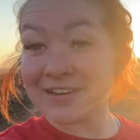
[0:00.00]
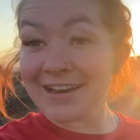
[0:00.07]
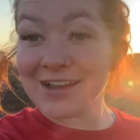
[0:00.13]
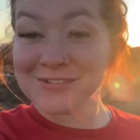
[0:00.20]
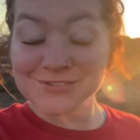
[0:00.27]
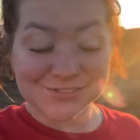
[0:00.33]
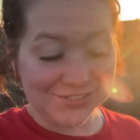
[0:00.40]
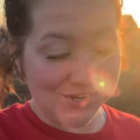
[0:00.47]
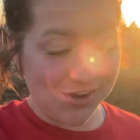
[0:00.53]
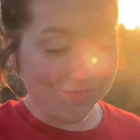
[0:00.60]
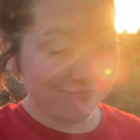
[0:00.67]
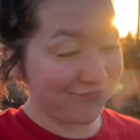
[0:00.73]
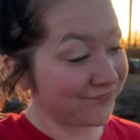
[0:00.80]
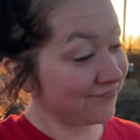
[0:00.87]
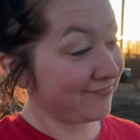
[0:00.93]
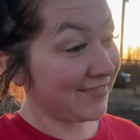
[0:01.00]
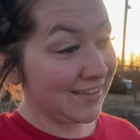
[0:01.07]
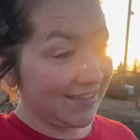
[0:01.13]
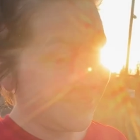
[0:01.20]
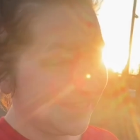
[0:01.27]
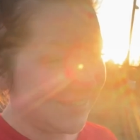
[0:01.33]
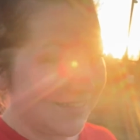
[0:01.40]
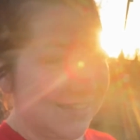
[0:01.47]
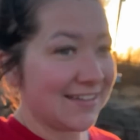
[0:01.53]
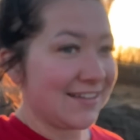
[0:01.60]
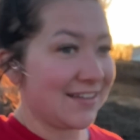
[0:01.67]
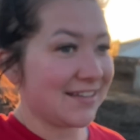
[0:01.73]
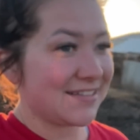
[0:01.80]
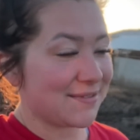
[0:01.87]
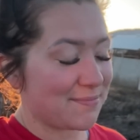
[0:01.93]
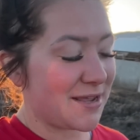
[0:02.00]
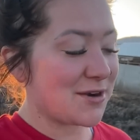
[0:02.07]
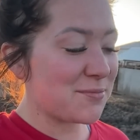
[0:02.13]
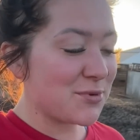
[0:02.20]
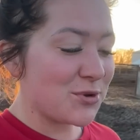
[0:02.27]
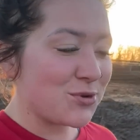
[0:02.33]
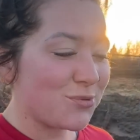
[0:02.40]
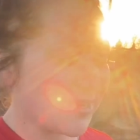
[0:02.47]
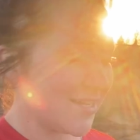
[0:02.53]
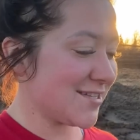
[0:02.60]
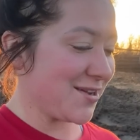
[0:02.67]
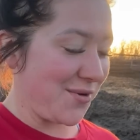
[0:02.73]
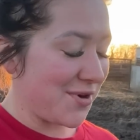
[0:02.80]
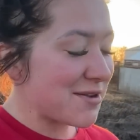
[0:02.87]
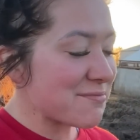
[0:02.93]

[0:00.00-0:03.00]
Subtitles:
now, so it's a better mood when it's going